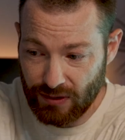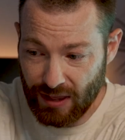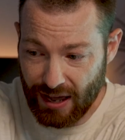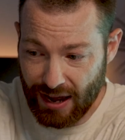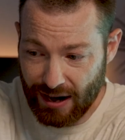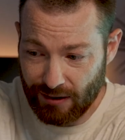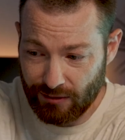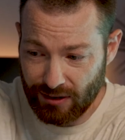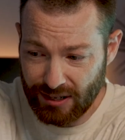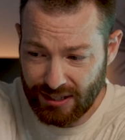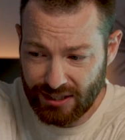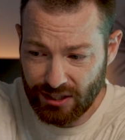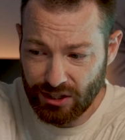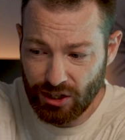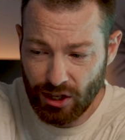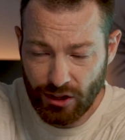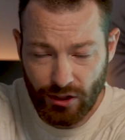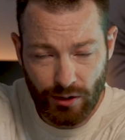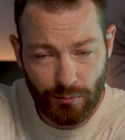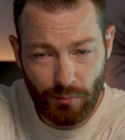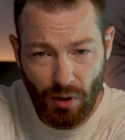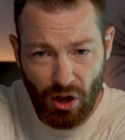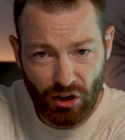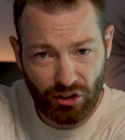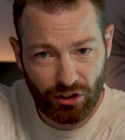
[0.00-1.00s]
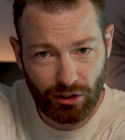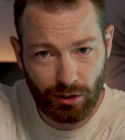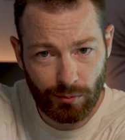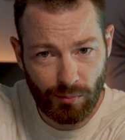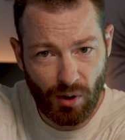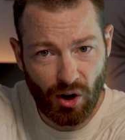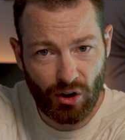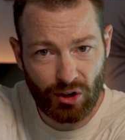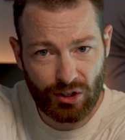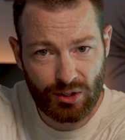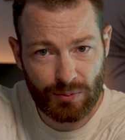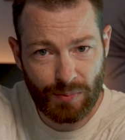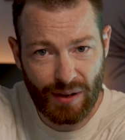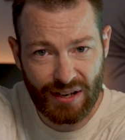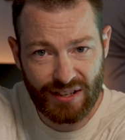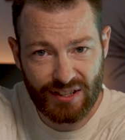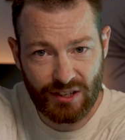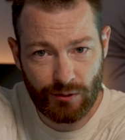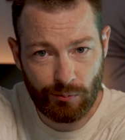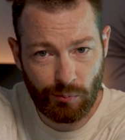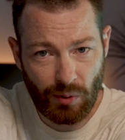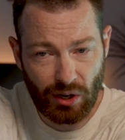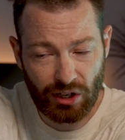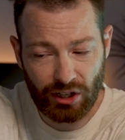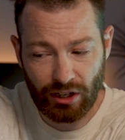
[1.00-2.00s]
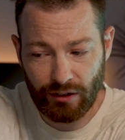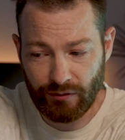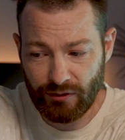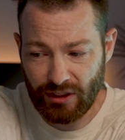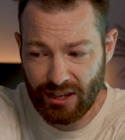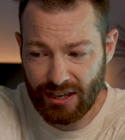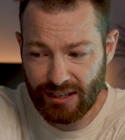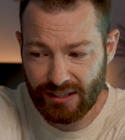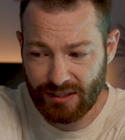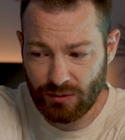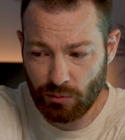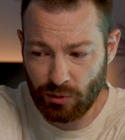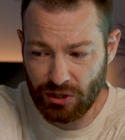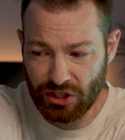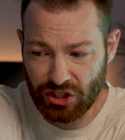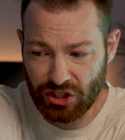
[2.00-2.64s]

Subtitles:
There is another model, a more expensive model of this,